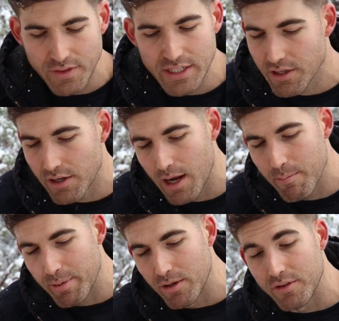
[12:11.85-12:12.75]
These are
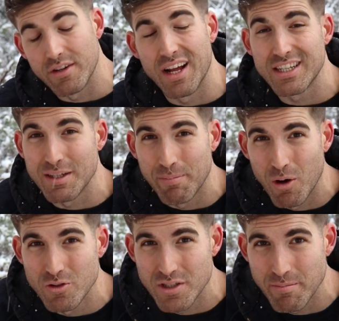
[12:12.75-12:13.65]
not built, they're not
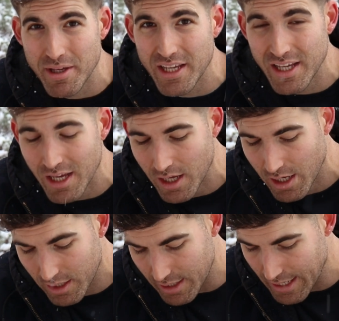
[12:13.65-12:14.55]
supposed to be
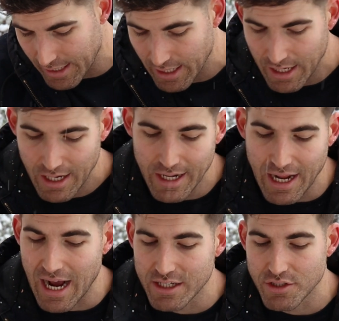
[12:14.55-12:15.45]
like an
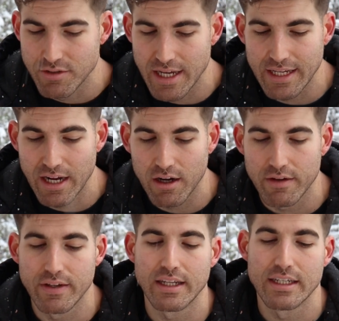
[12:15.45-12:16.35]
axe you take care
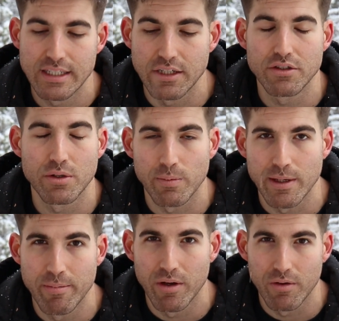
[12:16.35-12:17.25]
of and continue to
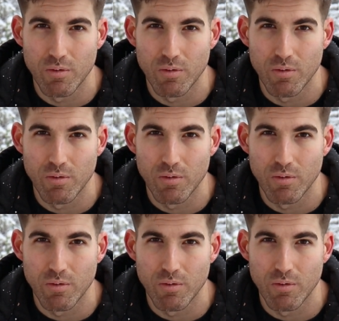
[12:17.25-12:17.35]
rebuild.